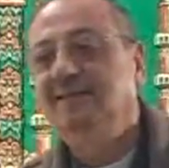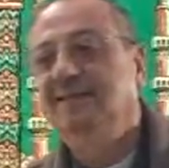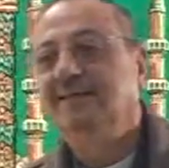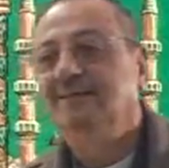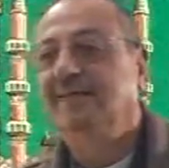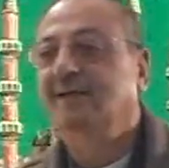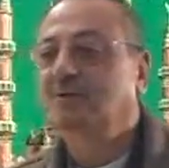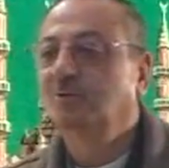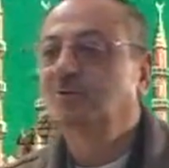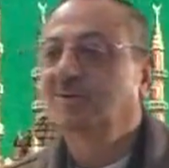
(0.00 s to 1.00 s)
Their
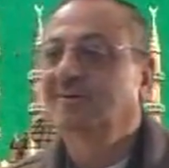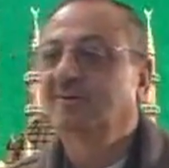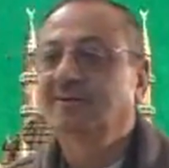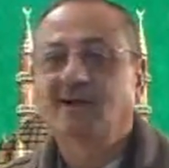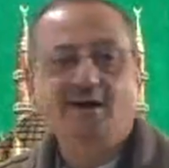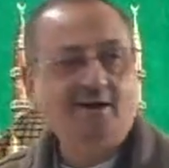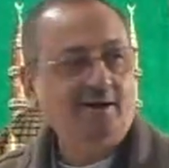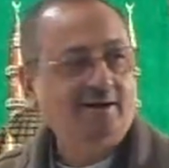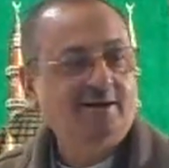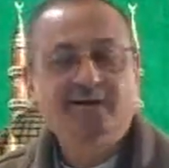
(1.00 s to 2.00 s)
two children are
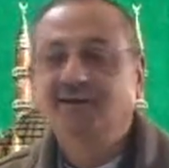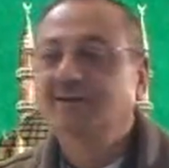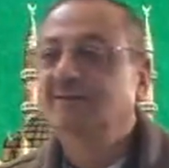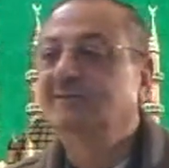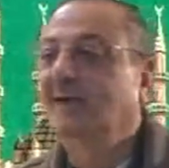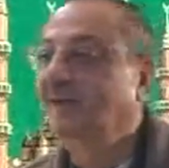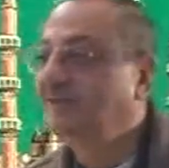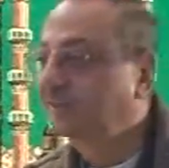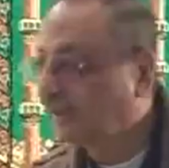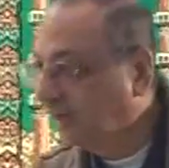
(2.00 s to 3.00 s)

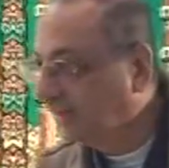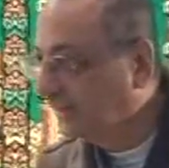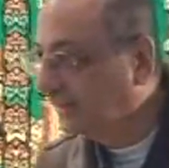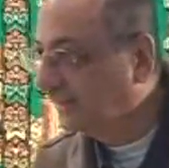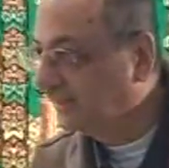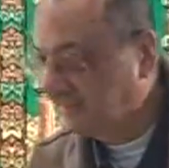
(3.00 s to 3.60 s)
tajirani.